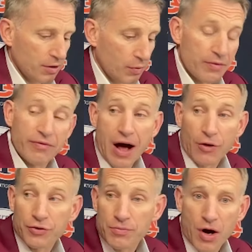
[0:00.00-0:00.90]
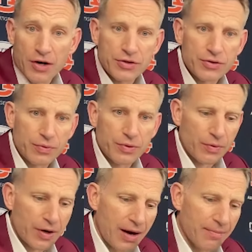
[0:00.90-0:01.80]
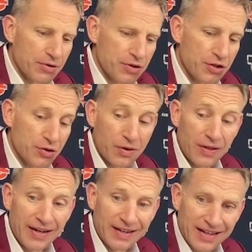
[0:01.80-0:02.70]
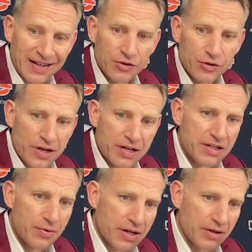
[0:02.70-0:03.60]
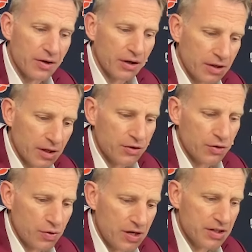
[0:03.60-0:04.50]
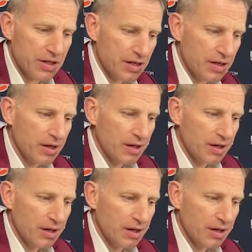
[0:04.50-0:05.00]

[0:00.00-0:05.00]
know, we fouled too much. We're, we're not in position. We let it get in too easy. We get ducked in too easy.